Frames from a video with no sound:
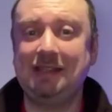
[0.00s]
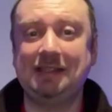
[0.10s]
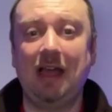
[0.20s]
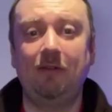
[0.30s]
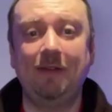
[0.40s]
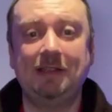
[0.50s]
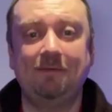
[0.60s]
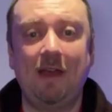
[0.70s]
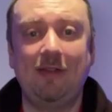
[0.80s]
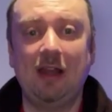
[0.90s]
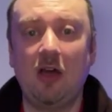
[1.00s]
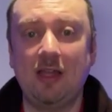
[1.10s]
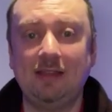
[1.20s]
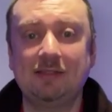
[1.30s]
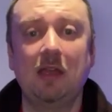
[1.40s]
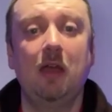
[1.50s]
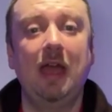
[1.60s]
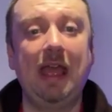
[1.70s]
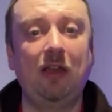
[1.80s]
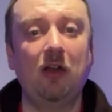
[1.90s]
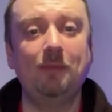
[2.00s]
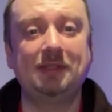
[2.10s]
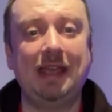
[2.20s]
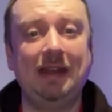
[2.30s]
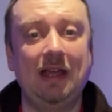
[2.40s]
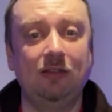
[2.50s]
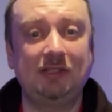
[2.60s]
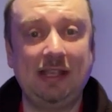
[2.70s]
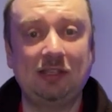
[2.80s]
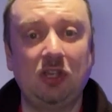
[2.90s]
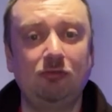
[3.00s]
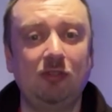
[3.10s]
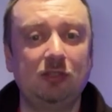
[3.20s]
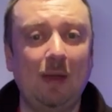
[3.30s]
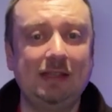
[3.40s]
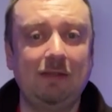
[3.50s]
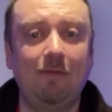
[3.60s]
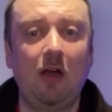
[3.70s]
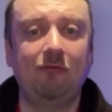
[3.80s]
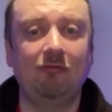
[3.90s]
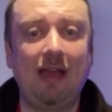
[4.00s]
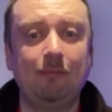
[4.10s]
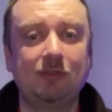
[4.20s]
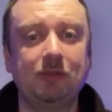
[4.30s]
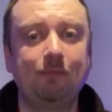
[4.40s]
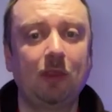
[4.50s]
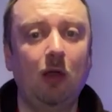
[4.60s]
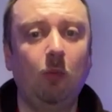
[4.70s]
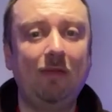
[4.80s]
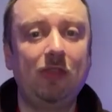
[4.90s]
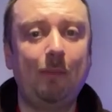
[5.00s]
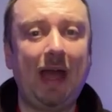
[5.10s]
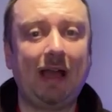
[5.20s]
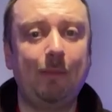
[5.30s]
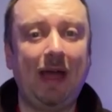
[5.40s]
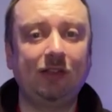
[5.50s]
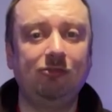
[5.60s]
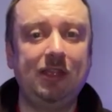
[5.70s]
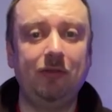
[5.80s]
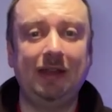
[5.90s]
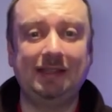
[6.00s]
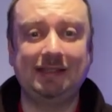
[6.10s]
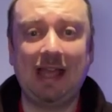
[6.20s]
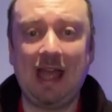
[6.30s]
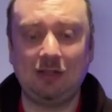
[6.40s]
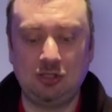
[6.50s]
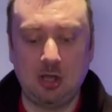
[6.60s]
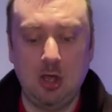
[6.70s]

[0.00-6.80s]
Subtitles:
itself is very light. It comes in at 625 grams. With the back battery unit attached,